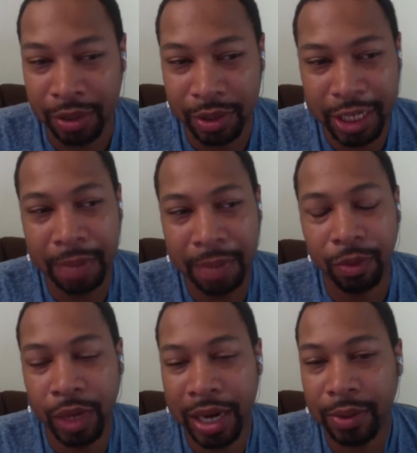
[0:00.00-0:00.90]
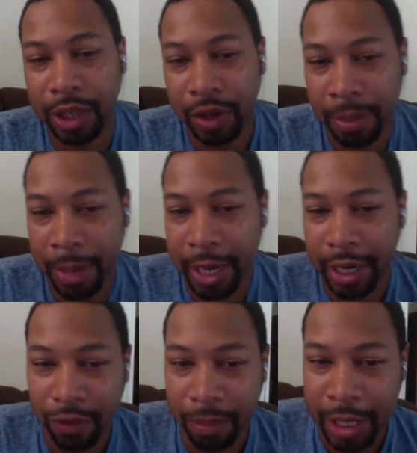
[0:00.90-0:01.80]
on top of what I was already making
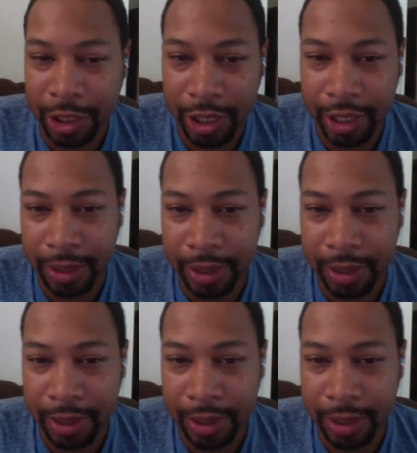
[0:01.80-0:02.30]
from my job.